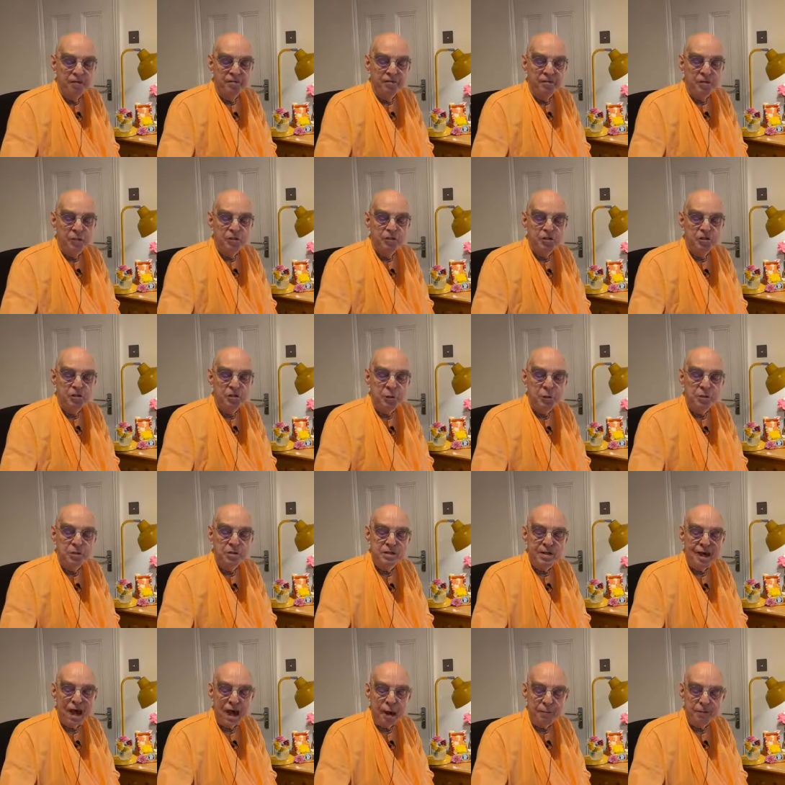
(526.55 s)
There is no
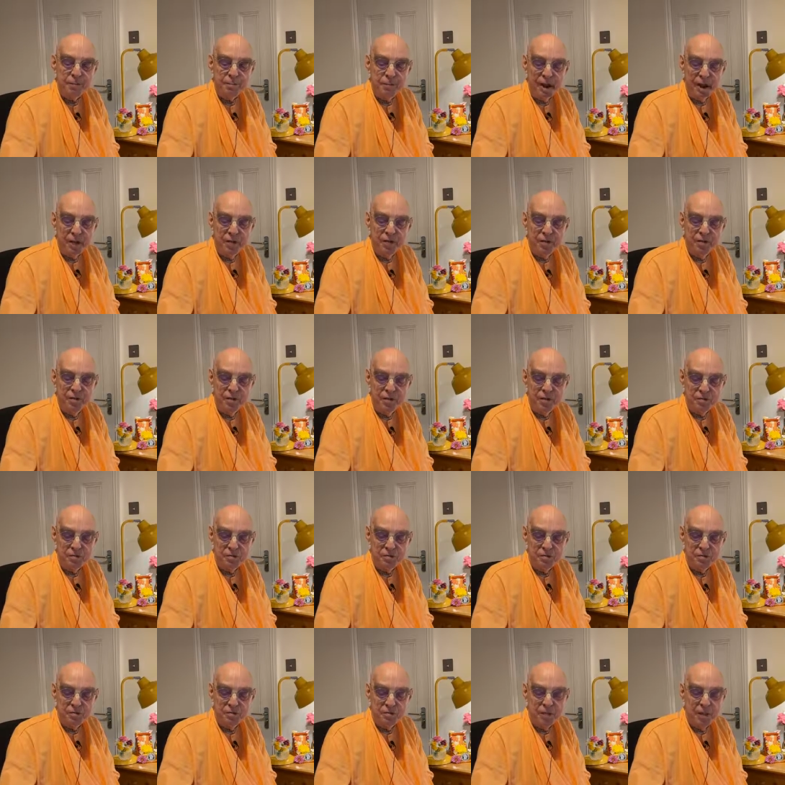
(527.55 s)
doubt about
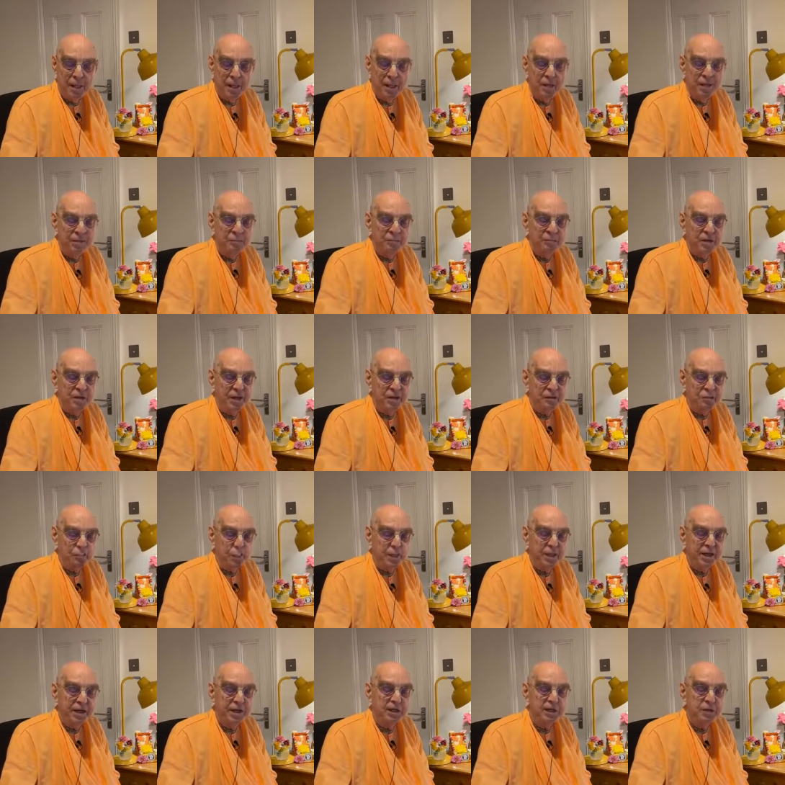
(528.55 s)
this, as
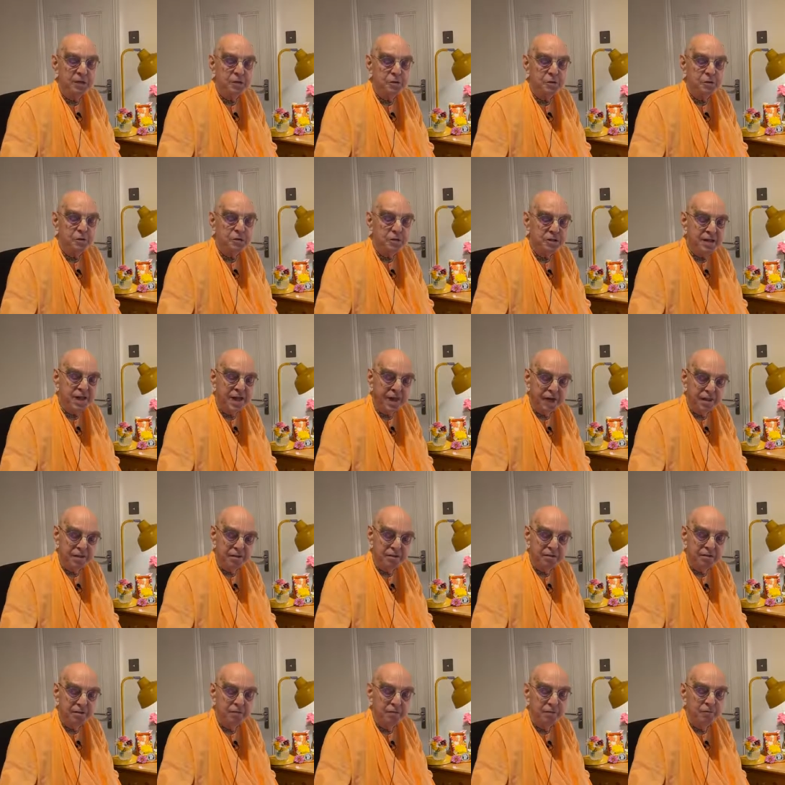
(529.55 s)
we can
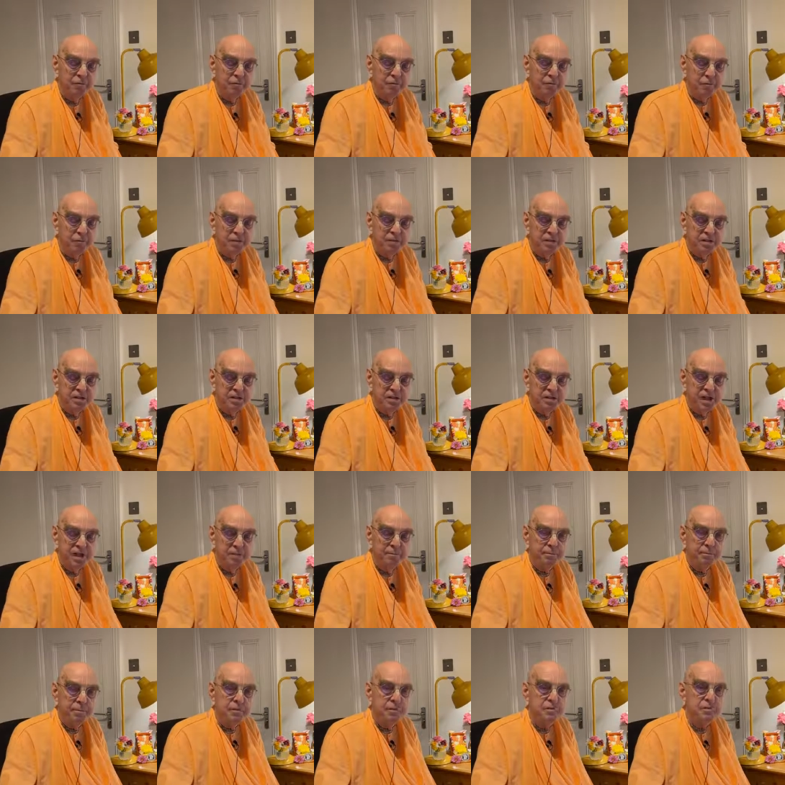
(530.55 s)
understand from the
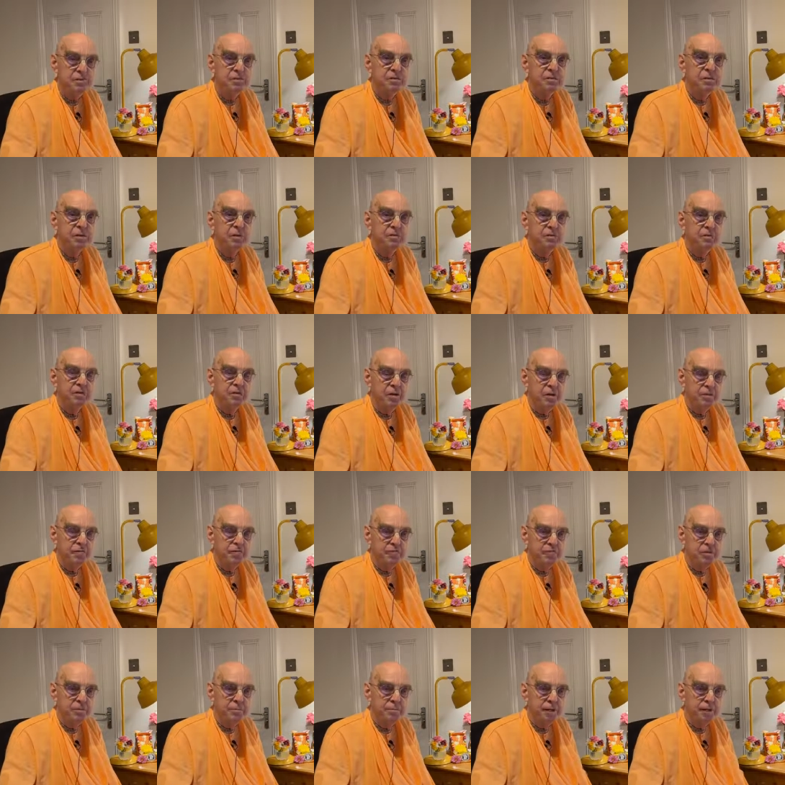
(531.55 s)
statements of
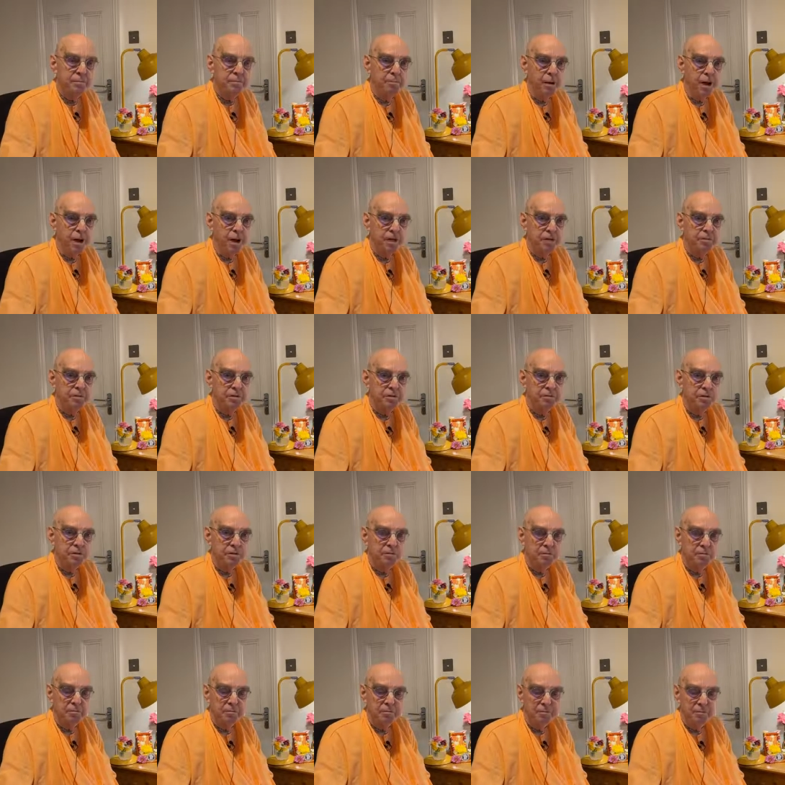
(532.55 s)
Shrimad
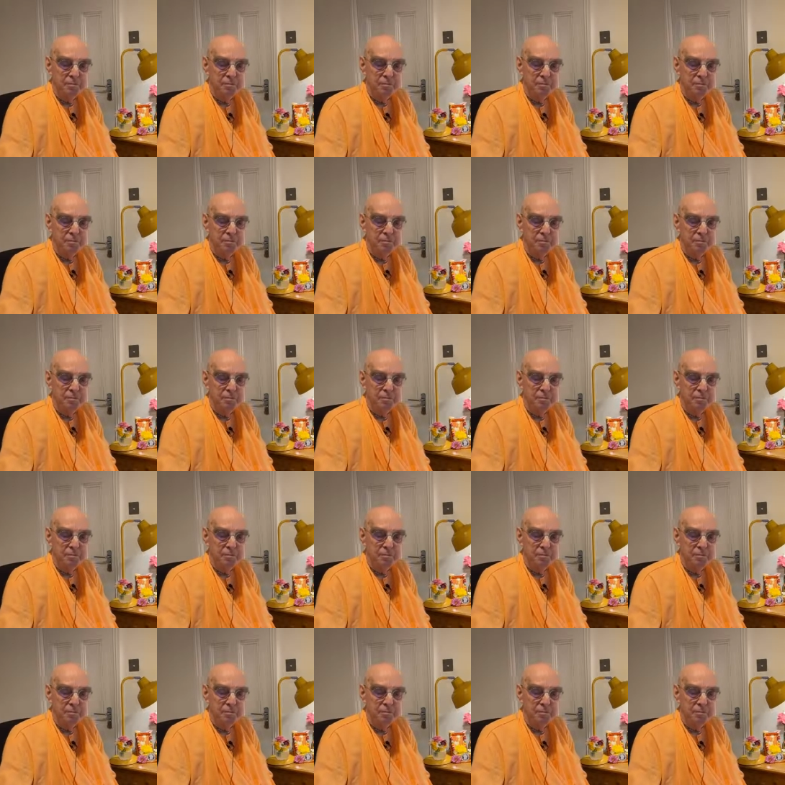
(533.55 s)
Bhagavatam.